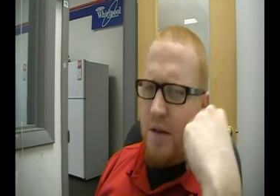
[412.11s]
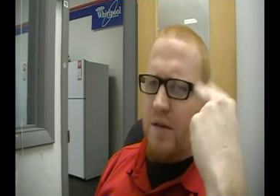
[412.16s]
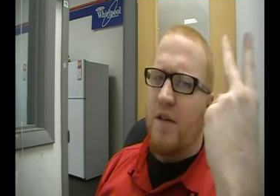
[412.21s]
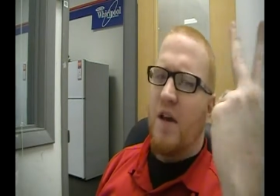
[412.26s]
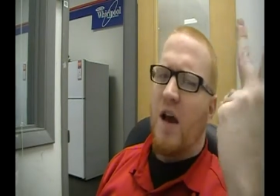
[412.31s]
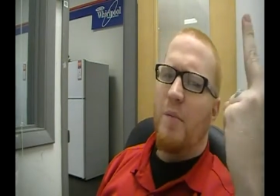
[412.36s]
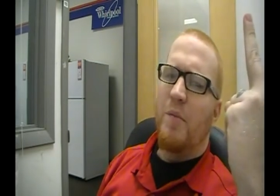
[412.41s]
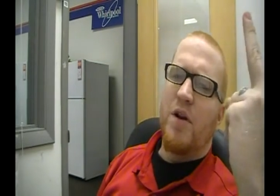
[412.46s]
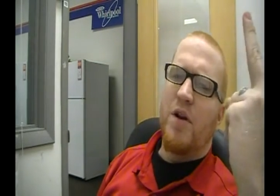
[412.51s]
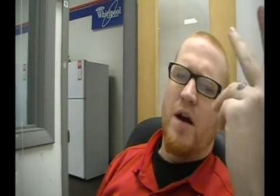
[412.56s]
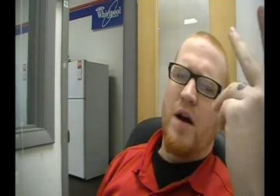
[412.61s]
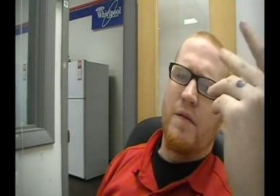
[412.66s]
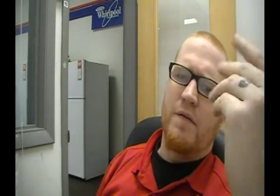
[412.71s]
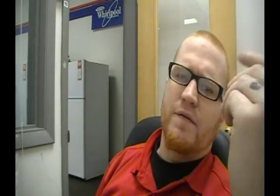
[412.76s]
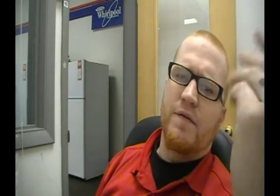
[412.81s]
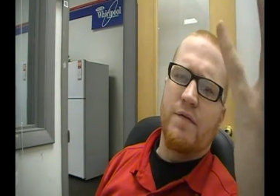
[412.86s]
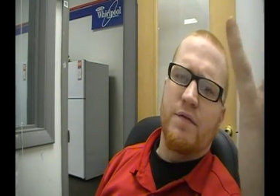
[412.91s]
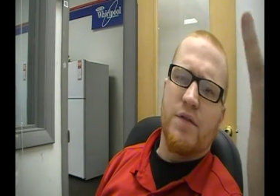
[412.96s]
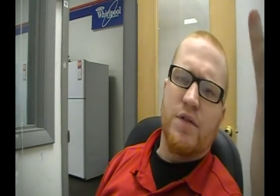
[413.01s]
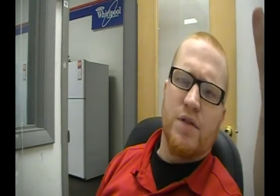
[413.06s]
is coming
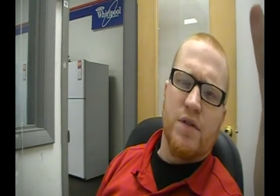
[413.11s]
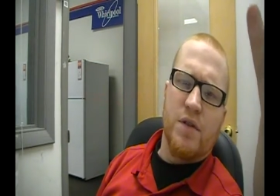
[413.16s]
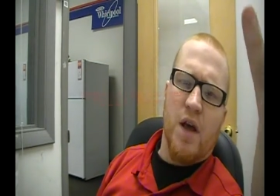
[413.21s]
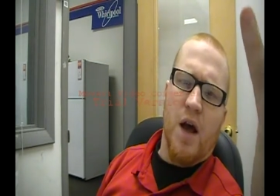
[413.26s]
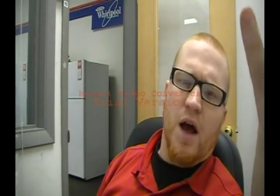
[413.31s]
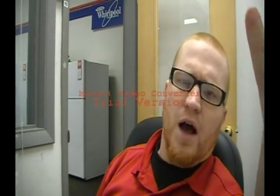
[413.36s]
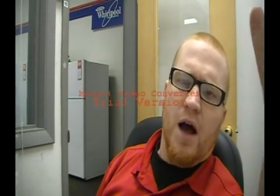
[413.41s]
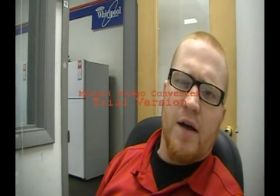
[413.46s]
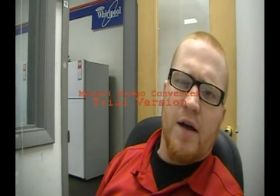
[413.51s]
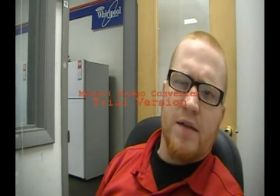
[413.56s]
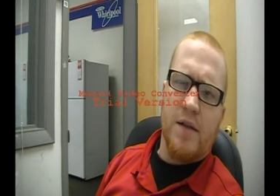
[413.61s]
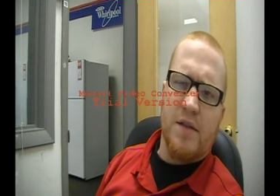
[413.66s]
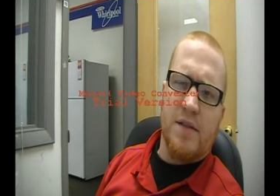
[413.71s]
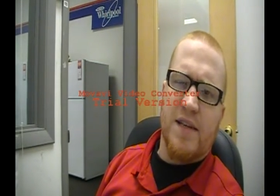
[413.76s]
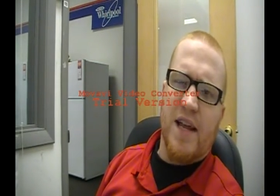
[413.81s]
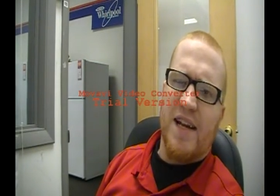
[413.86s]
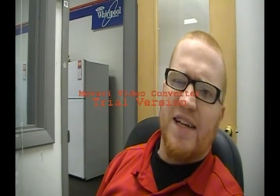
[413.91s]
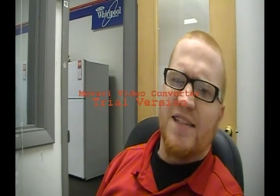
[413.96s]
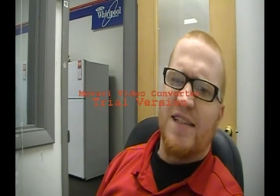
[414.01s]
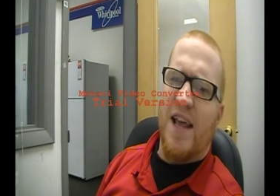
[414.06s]
off uh,
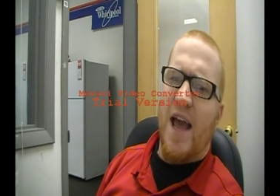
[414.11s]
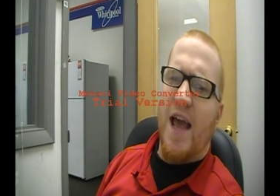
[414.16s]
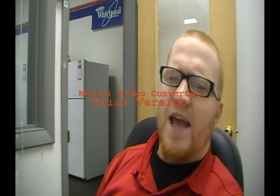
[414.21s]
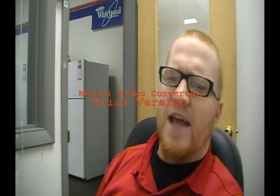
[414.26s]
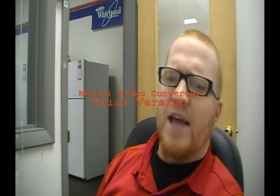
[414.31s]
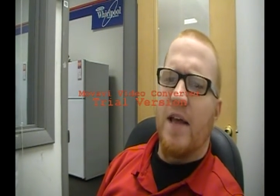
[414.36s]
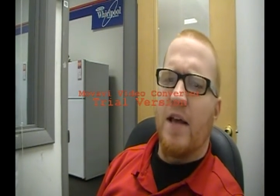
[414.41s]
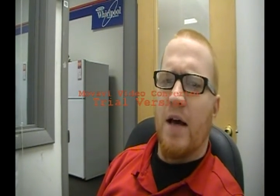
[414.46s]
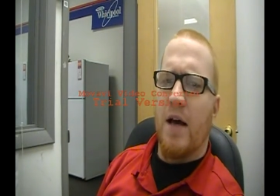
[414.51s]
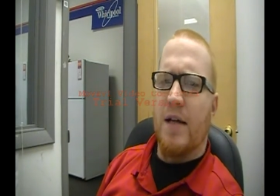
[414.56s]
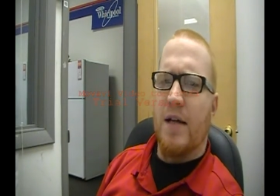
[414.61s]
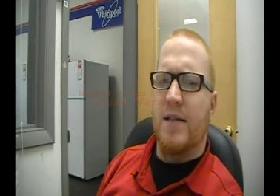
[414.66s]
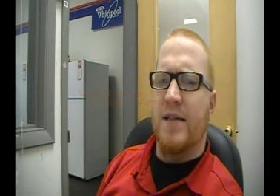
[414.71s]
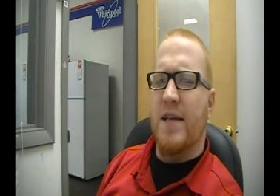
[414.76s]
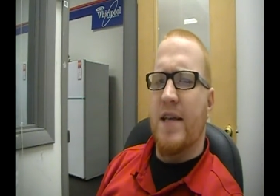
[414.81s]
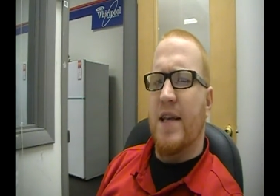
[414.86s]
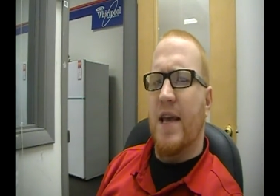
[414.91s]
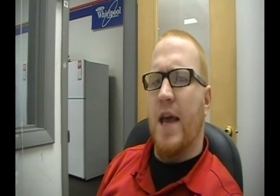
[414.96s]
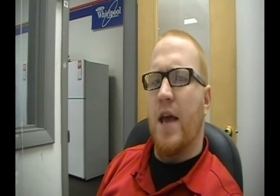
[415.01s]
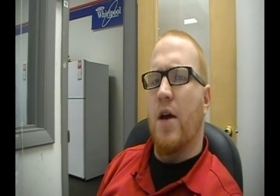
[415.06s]
Dennis Kang uh,
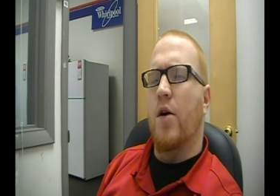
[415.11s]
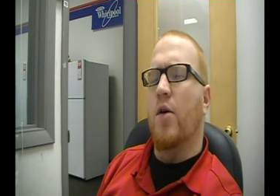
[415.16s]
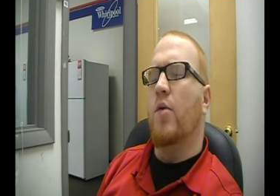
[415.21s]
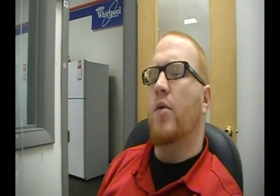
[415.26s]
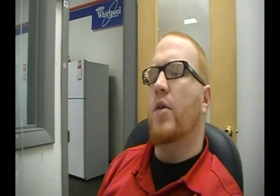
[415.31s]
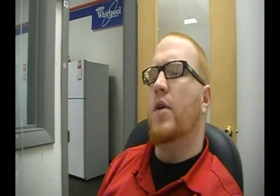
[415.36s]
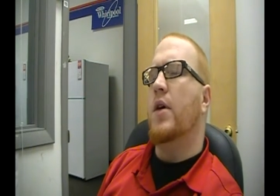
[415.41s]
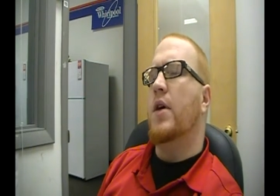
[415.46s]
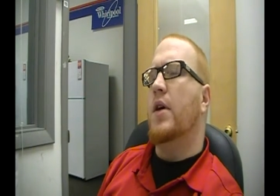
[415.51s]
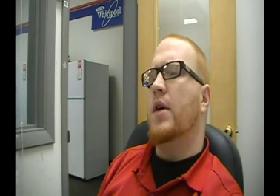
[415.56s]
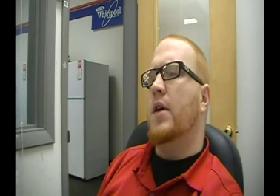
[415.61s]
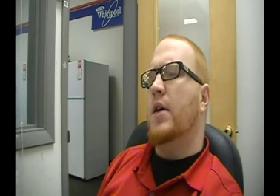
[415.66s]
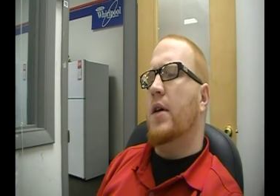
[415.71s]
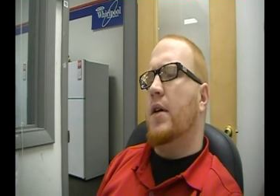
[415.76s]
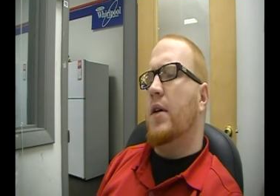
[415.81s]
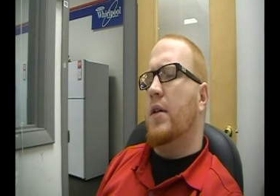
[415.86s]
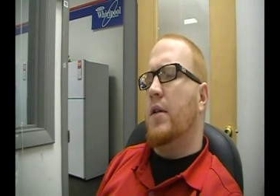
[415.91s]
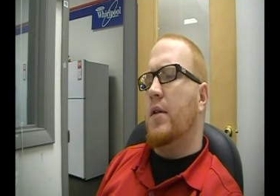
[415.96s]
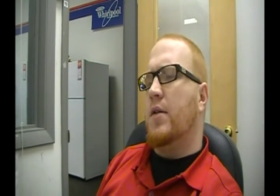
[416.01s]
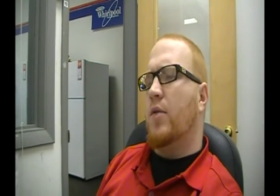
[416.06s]
TKO
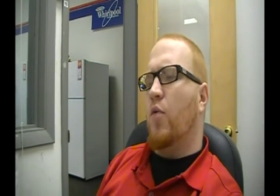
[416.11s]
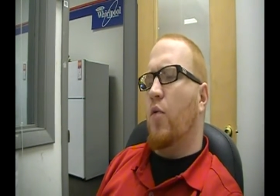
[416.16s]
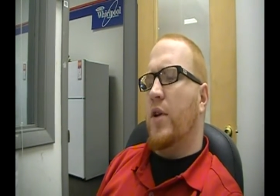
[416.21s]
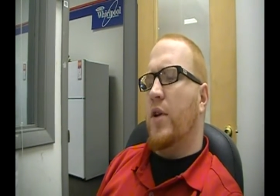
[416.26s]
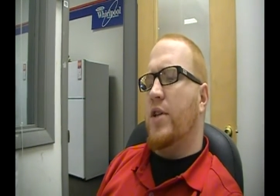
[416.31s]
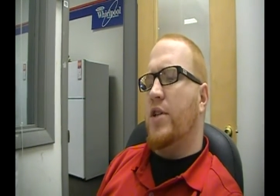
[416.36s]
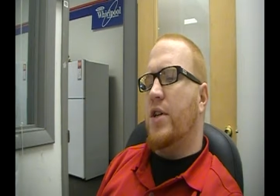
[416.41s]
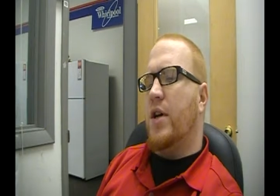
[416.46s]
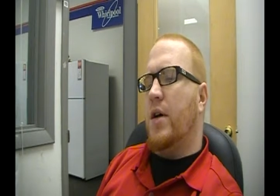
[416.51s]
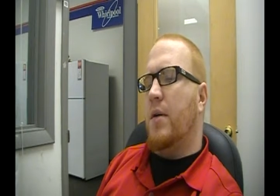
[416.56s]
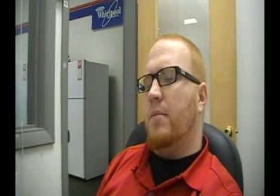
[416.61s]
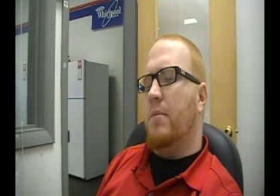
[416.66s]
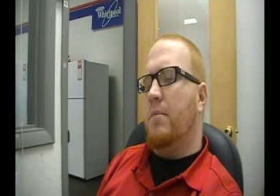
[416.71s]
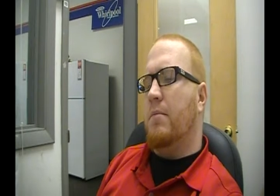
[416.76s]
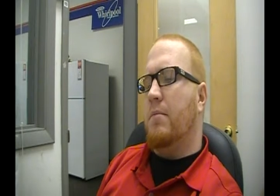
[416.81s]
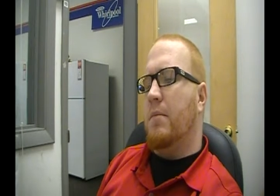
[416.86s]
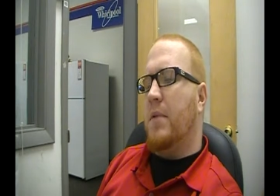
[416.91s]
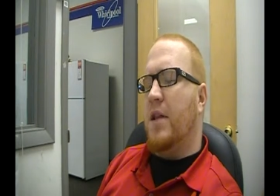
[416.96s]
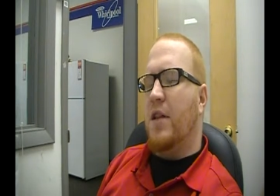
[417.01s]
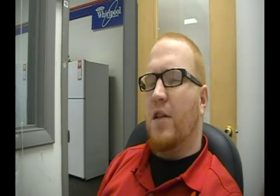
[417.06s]
which um,
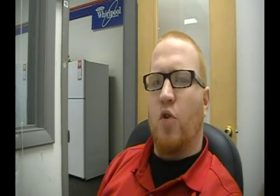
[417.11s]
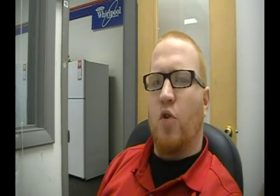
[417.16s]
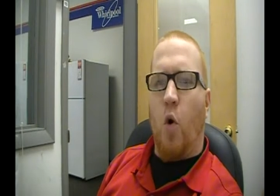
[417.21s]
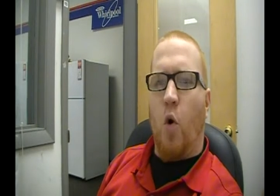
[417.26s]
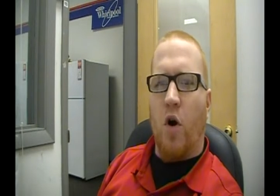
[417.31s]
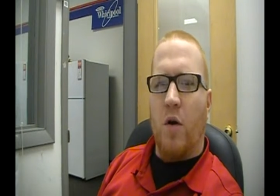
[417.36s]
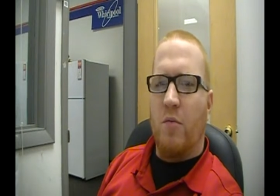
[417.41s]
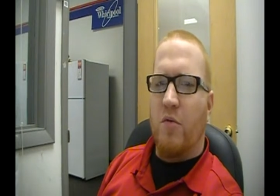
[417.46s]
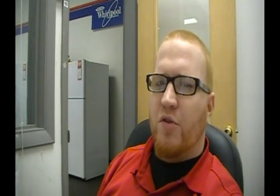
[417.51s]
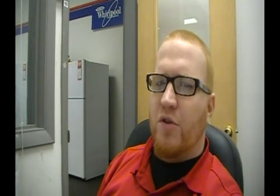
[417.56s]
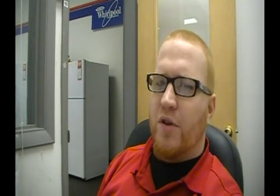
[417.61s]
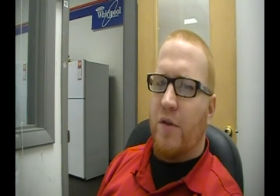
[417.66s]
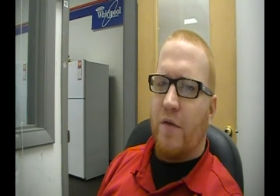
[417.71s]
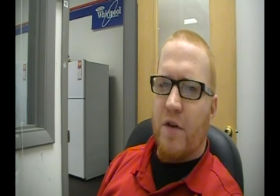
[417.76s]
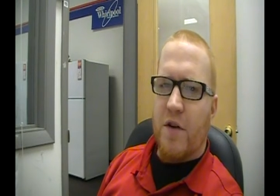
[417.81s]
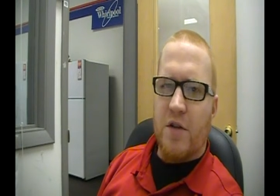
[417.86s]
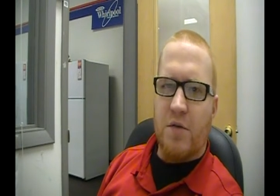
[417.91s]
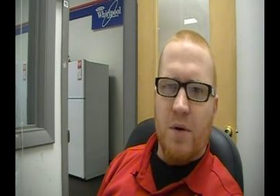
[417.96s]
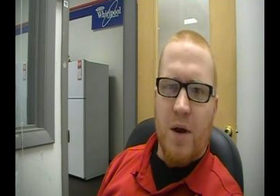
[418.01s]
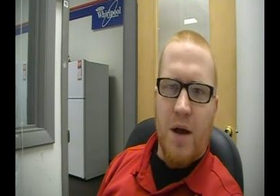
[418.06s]
he looked horrible in the
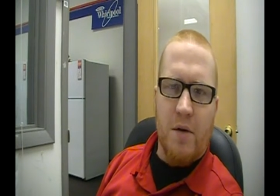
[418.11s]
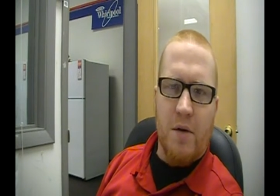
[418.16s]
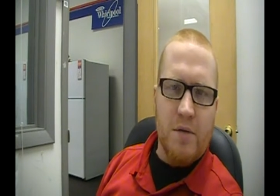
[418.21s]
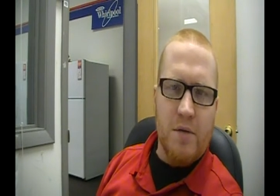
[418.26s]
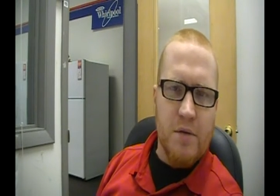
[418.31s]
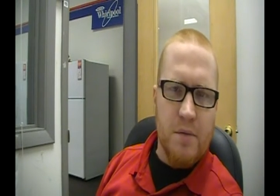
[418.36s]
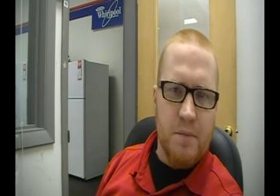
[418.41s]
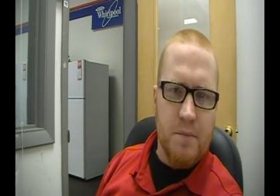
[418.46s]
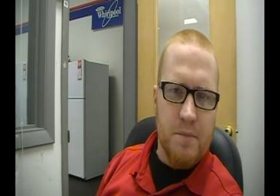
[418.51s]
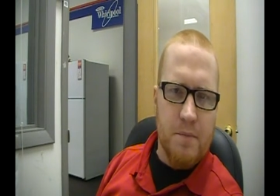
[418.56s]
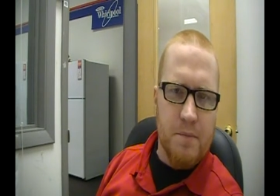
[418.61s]
first round.